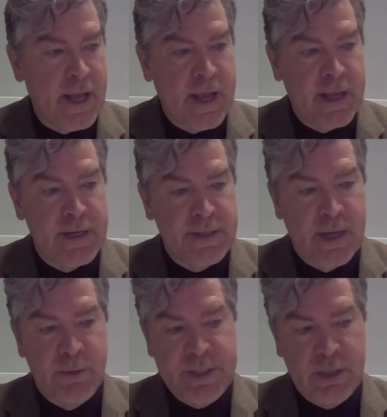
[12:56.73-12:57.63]
And
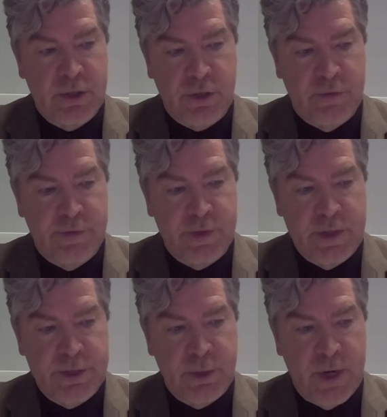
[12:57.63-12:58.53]
there is a lot of
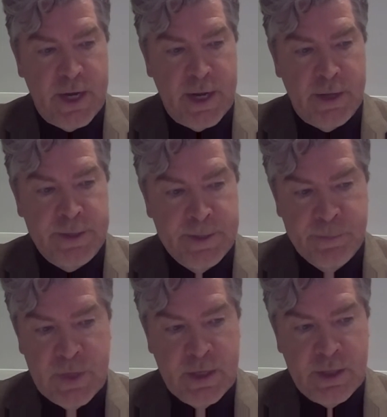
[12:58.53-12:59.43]
confidence around
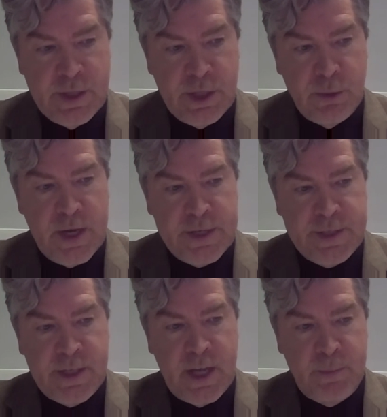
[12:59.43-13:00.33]
the US.
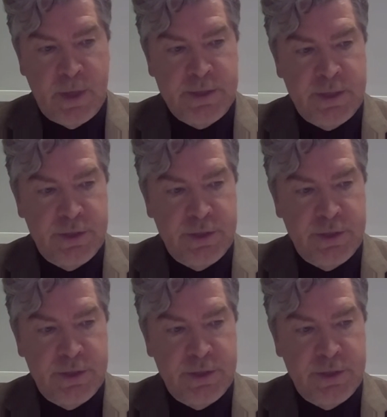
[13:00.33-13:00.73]
Again, Martin